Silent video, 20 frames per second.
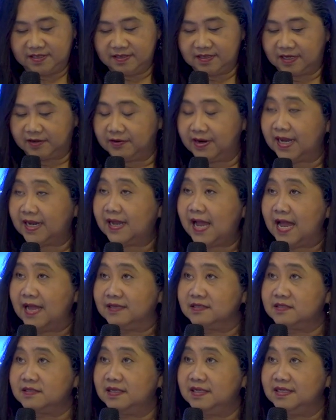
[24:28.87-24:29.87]
The correct
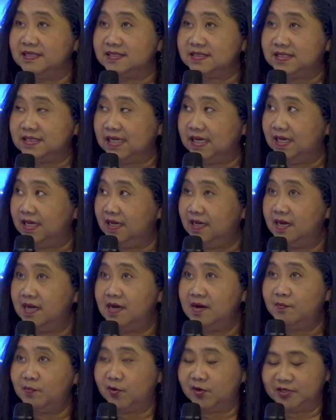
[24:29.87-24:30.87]
answer is C,
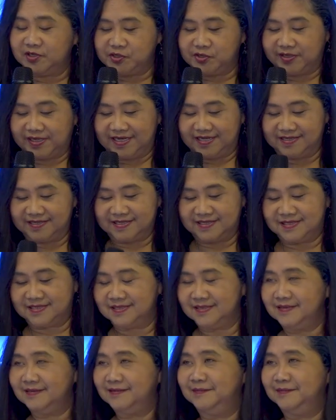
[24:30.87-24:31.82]
Portuguese.